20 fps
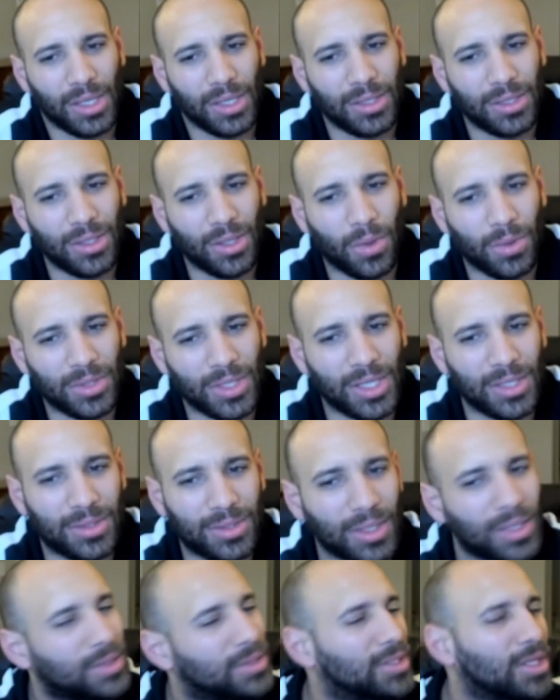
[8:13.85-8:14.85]
you know,
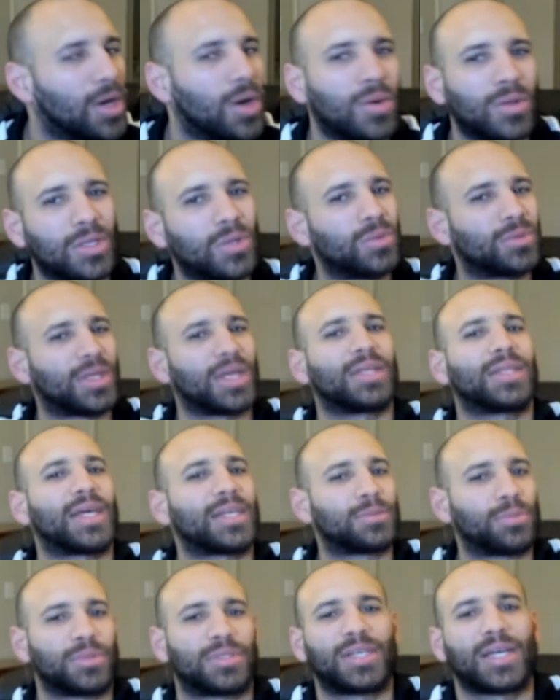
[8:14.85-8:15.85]
it's the only thing
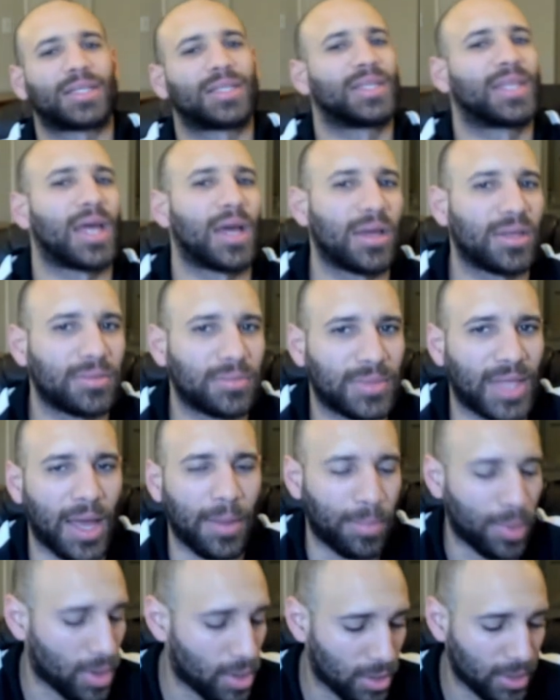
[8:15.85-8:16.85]
that's protecting
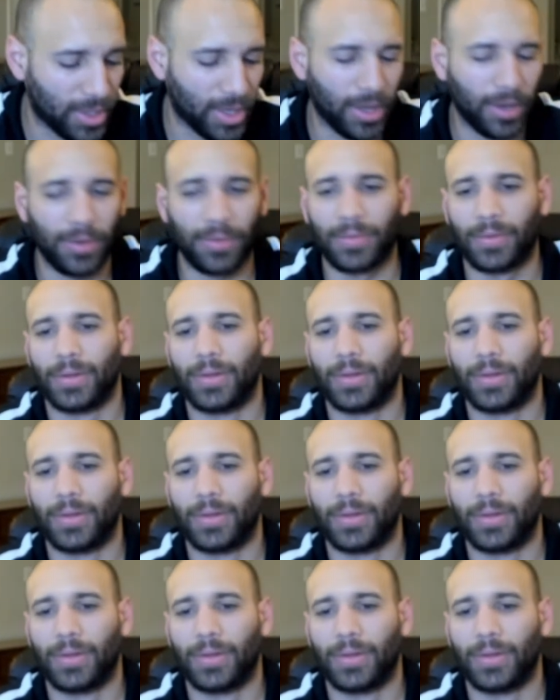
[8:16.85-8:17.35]
that pawn there.